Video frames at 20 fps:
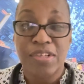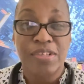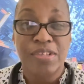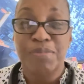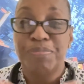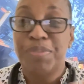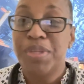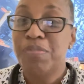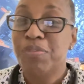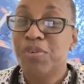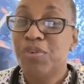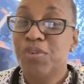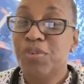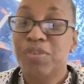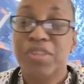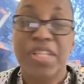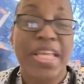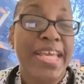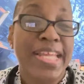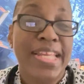people,
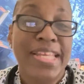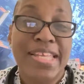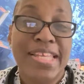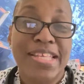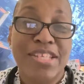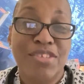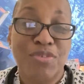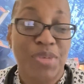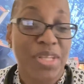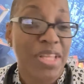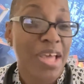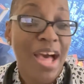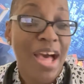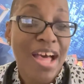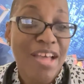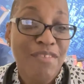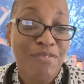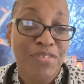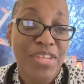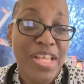ladies with
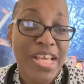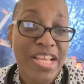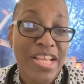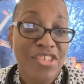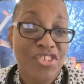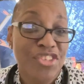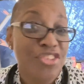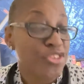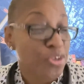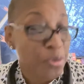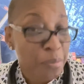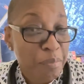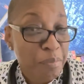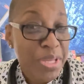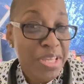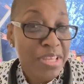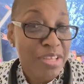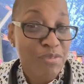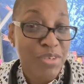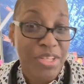hot flashes, or
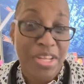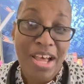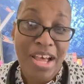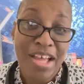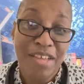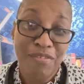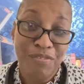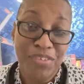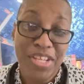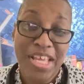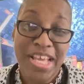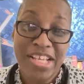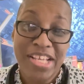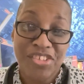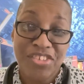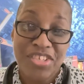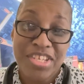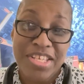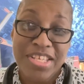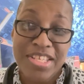men with hot
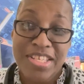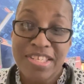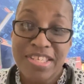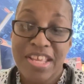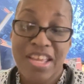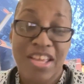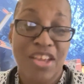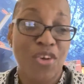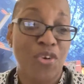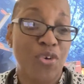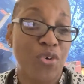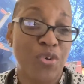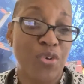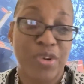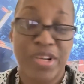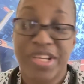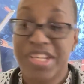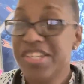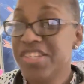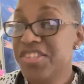flashes,
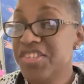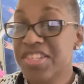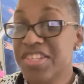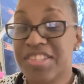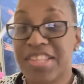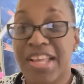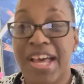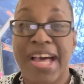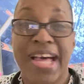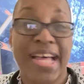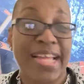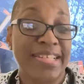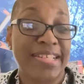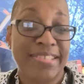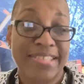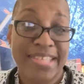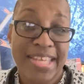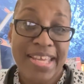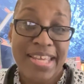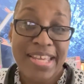or it's just a hot
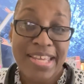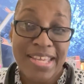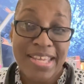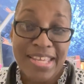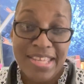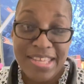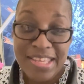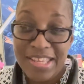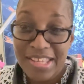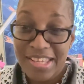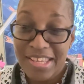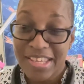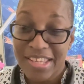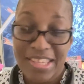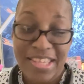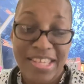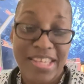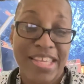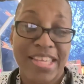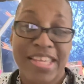day,
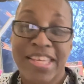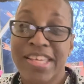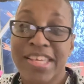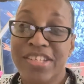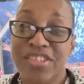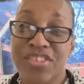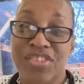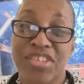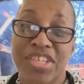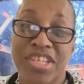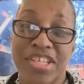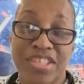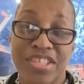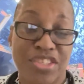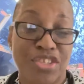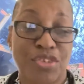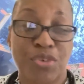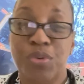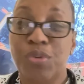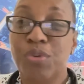it
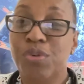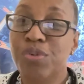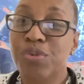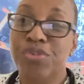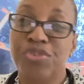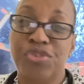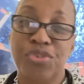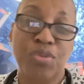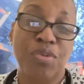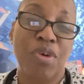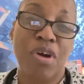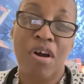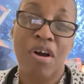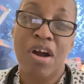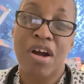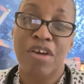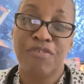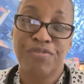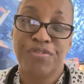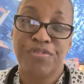just cools you
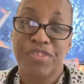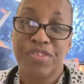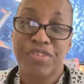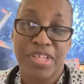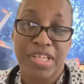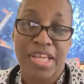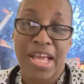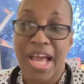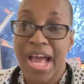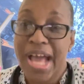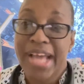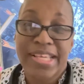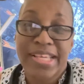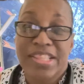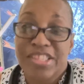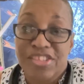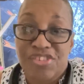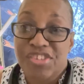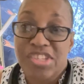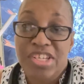off. I get
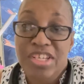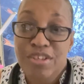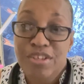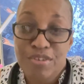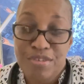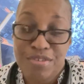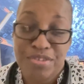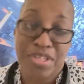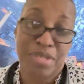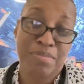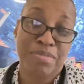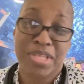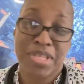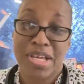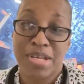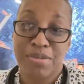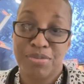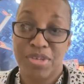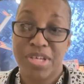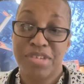the chills
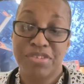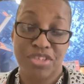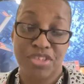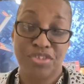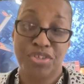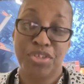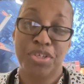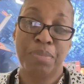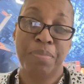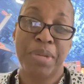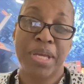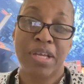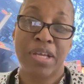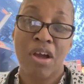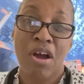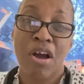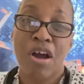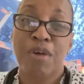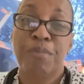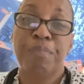sometimes, so I have to turn it back
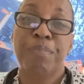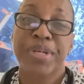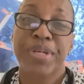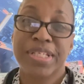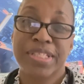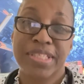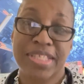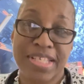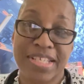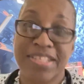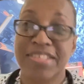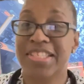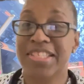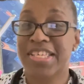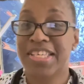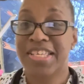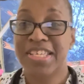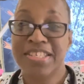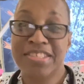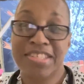off. But this
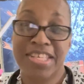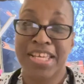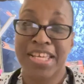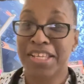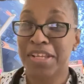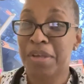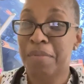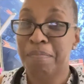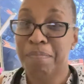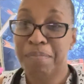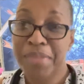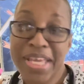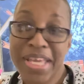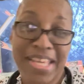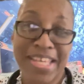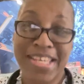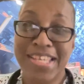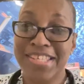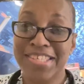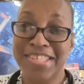is an
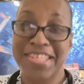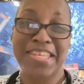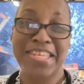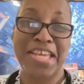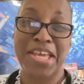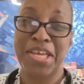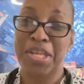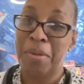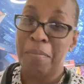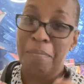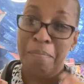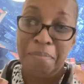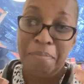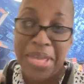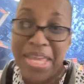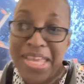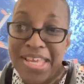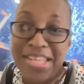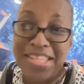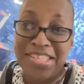
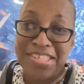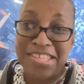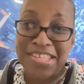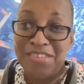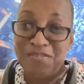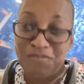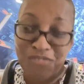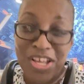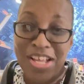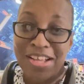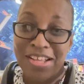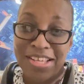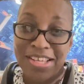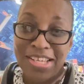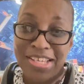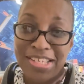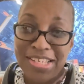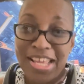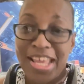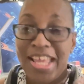amazing
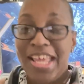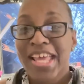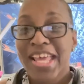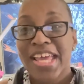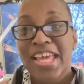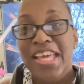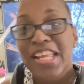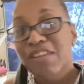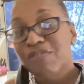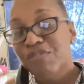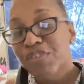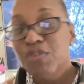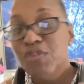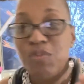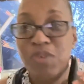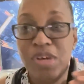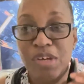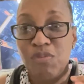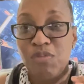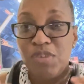find. And if you
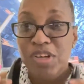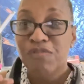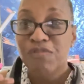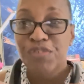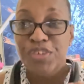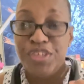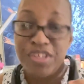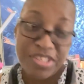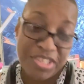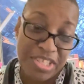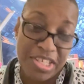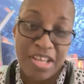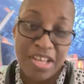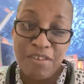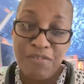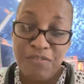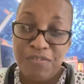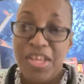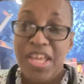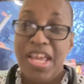want one for
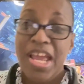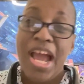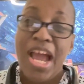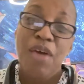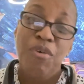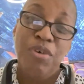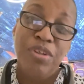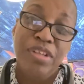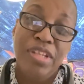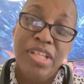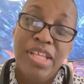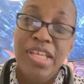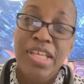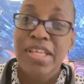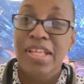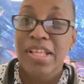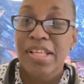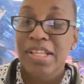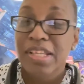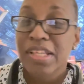yourself, I will
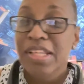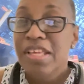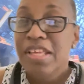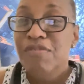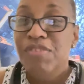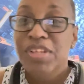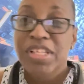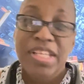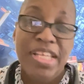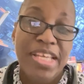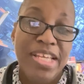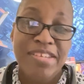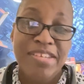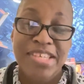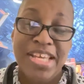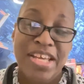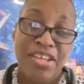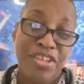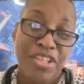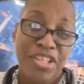leave a link
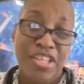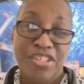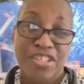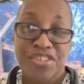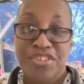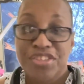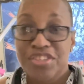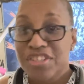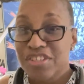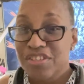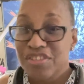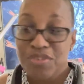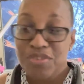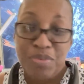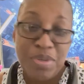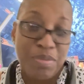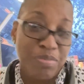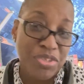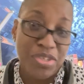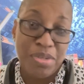down in the
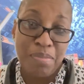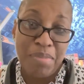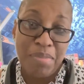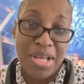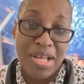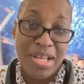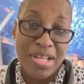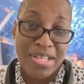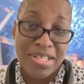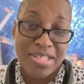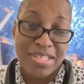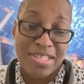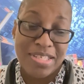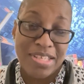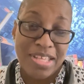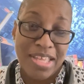description box.